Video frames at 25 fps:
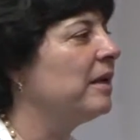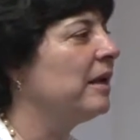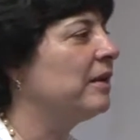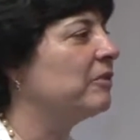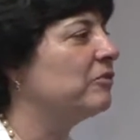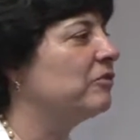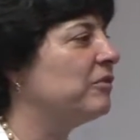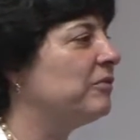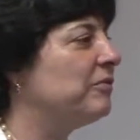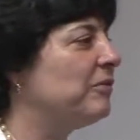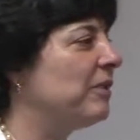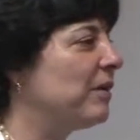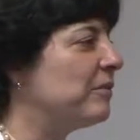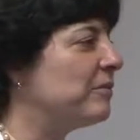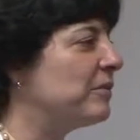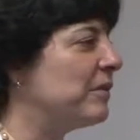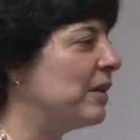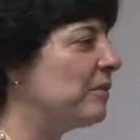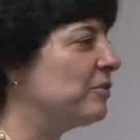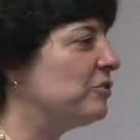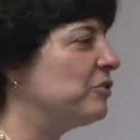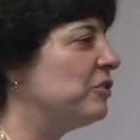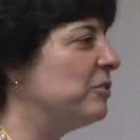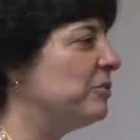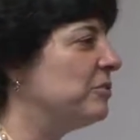And she found
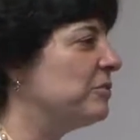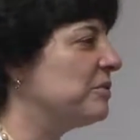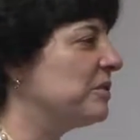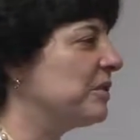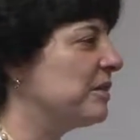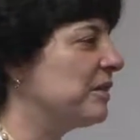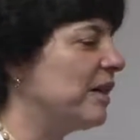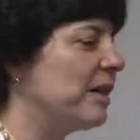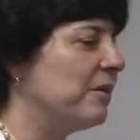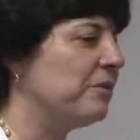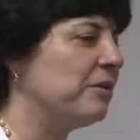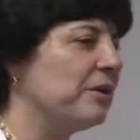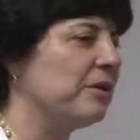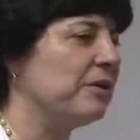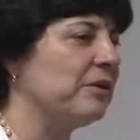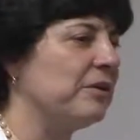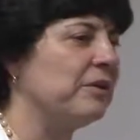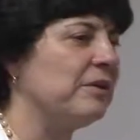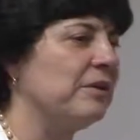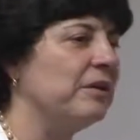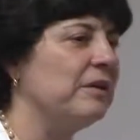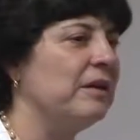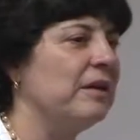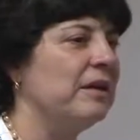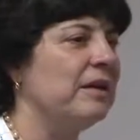out she was a
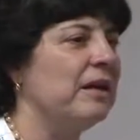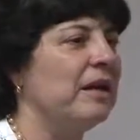carrier.